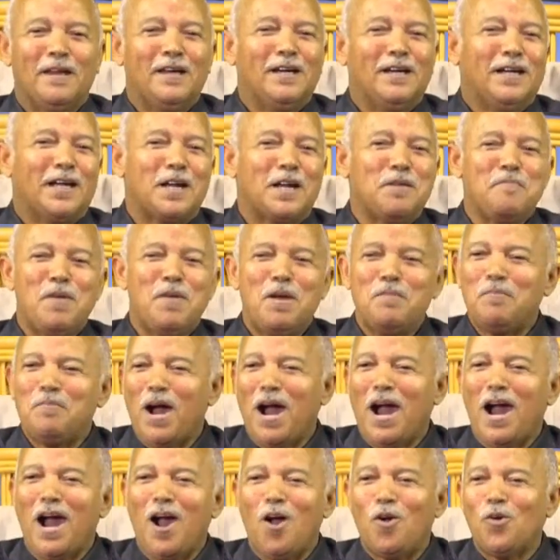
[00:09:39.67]
Remember
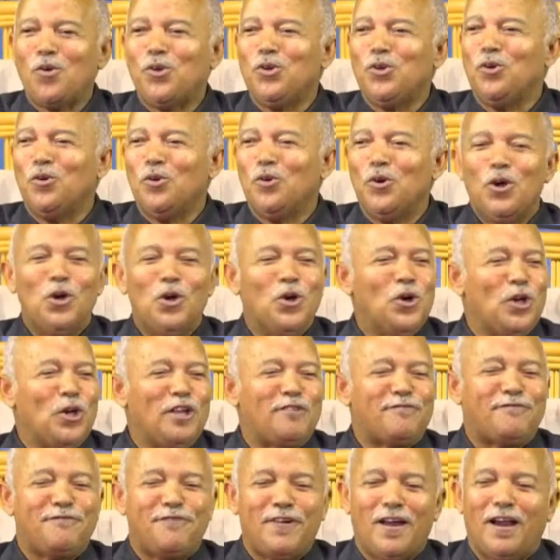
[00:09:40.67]
how you
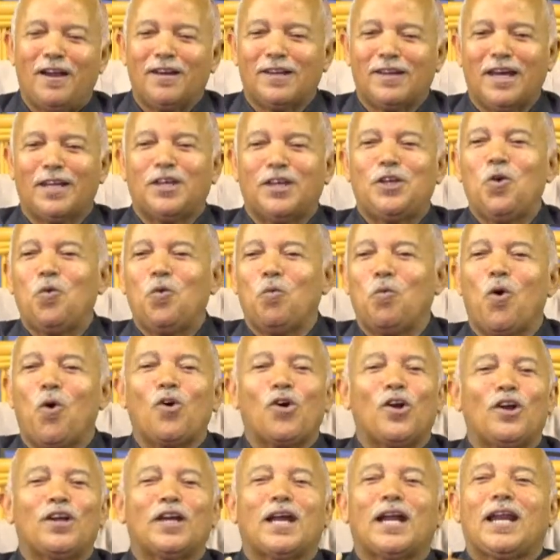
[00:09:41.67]
it felt like you
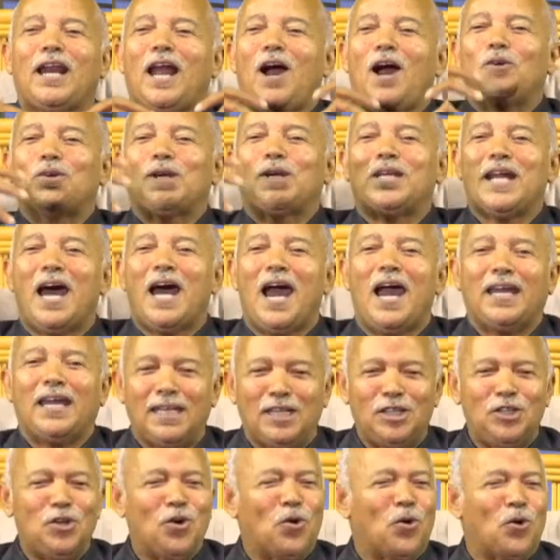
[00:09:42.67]
walk on cloud
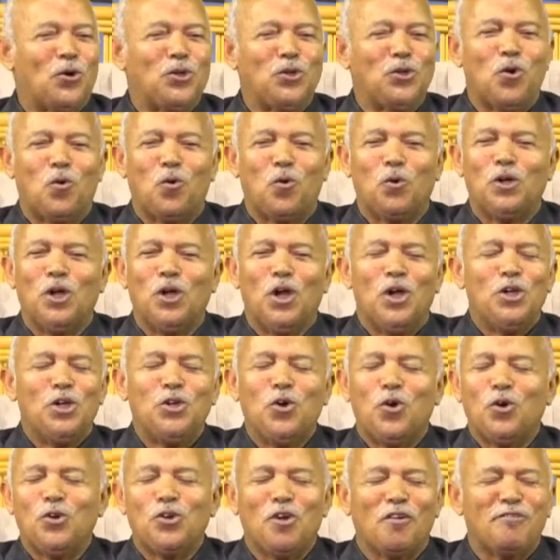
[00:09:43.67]
nine. Your, your,
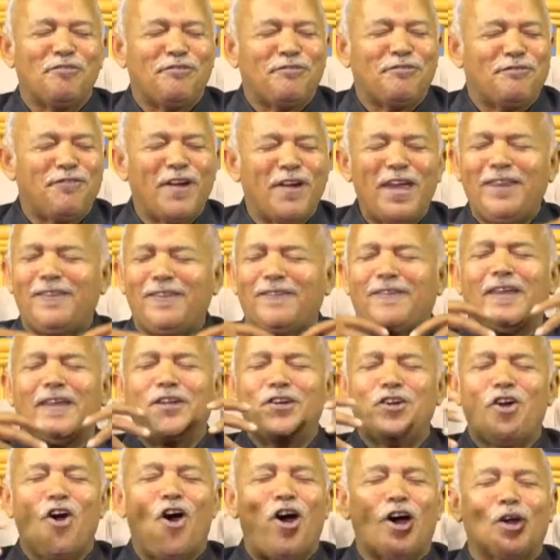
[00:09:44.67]
your, your faith
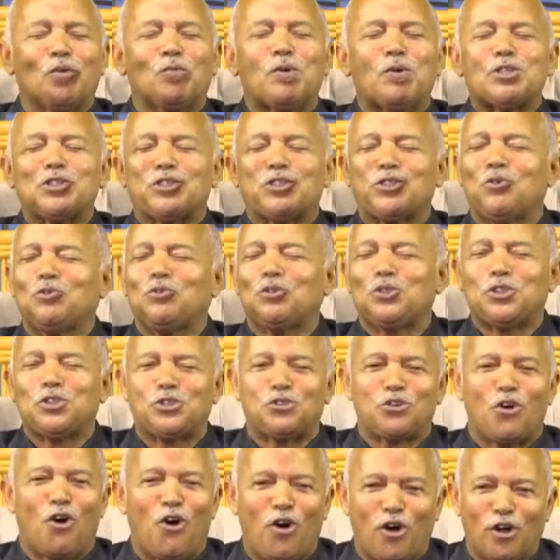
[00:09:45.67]
in God was so
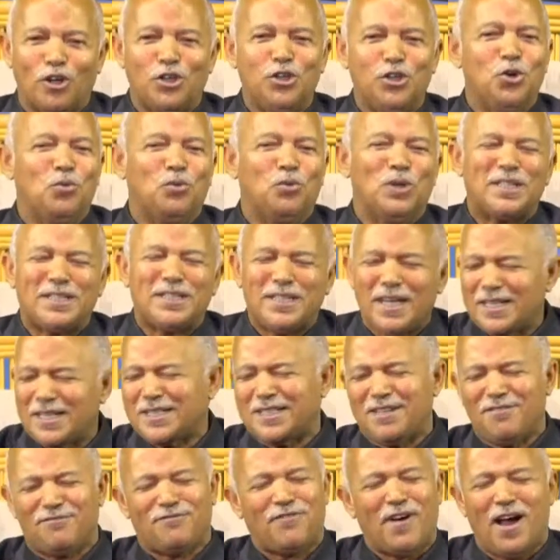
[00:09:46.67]
strong. You would
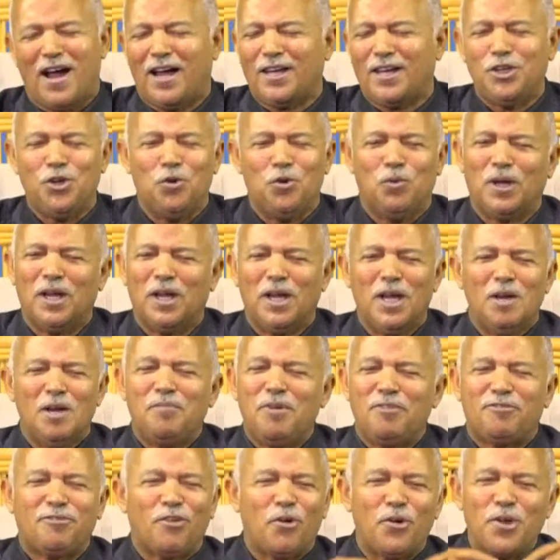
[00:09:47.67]
testify. You would,
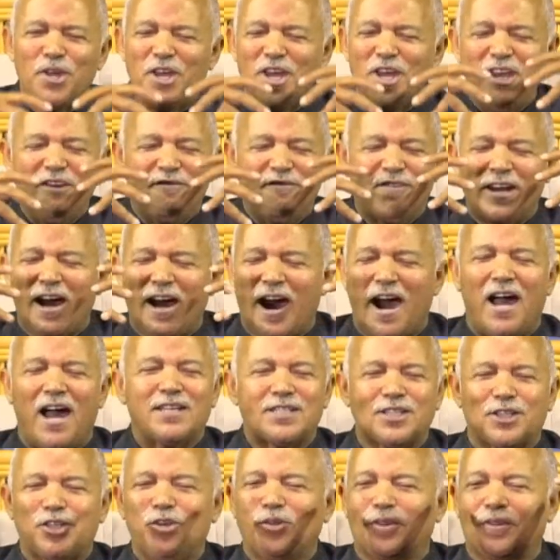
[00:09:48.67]
before you even
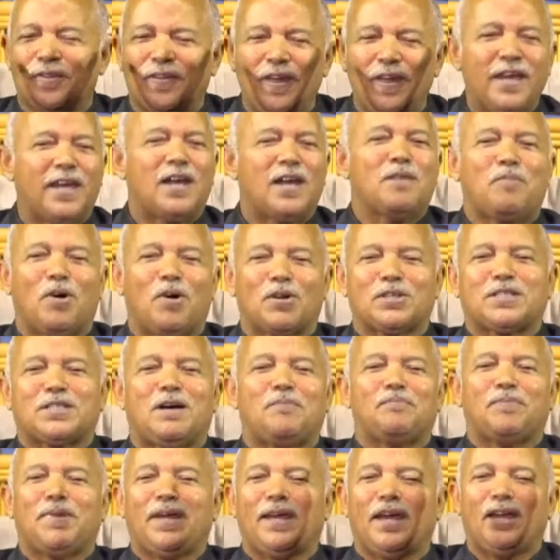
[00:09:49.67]
ask, you think about
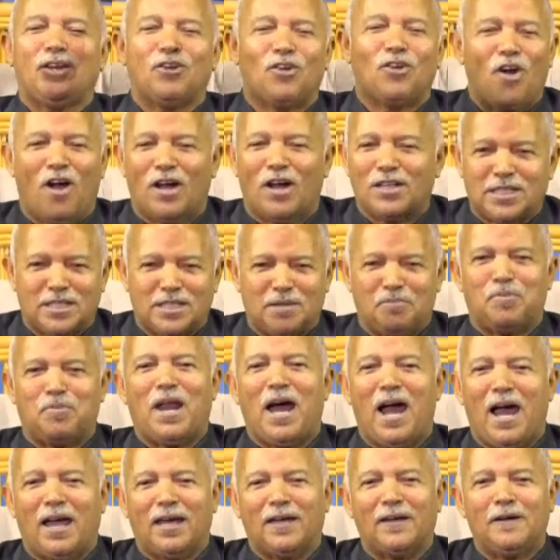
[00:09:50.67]
something and God
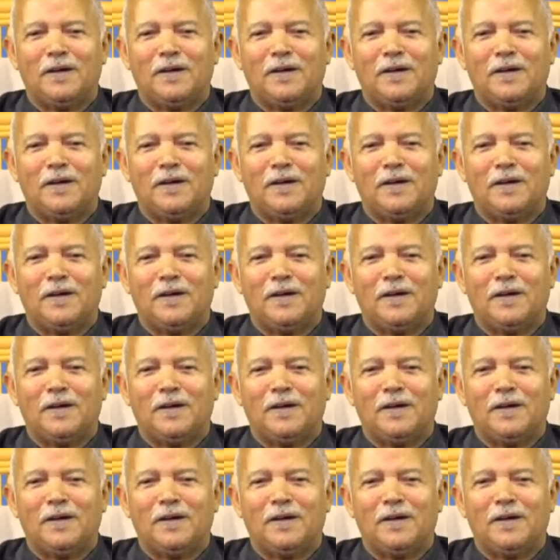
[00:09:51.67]
supply.